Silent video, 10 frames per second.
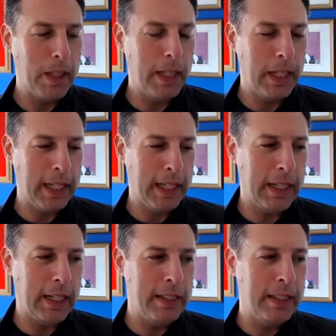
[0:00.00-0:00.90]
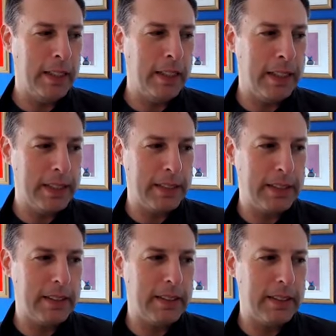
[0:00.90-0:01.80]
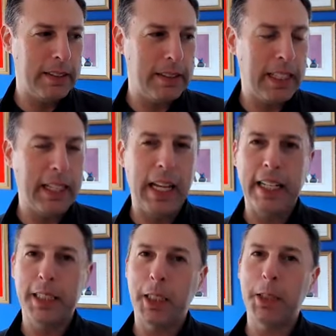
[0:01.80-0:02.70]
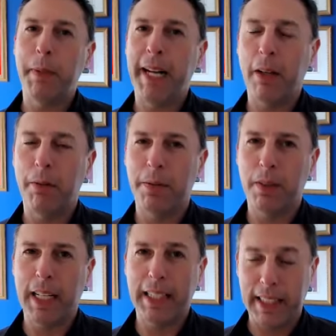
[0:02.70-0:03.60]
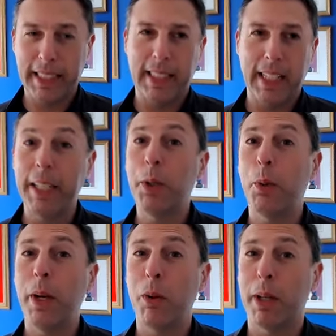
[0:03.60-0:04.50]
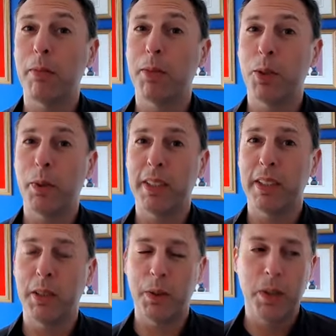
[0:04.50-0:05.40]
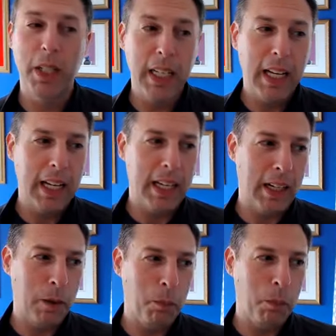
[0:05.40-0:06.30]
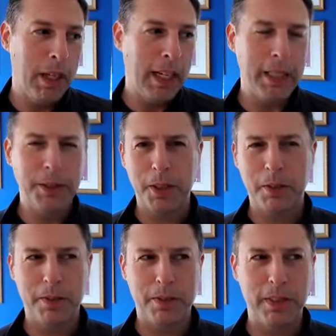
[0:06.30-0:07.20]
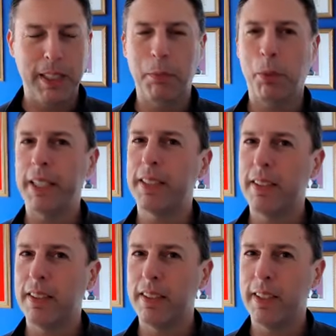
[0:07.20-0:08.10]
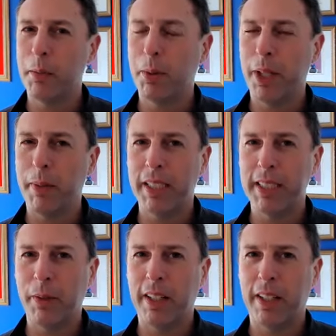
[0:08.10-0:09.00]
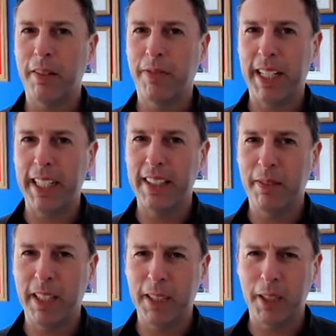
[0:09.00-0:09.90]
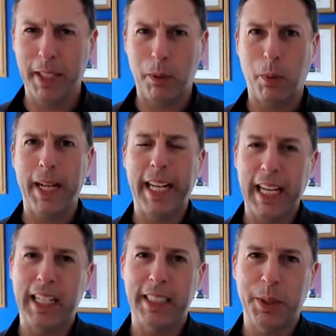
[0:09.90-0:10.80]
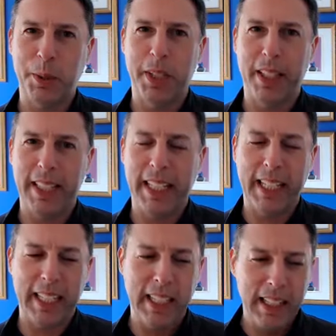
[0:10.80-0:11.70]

and this, and it's been helpful. I do well when I'm told what to do. I sort of embraced the employee mindset rather than fight it, rather than like, why can't I do the thing?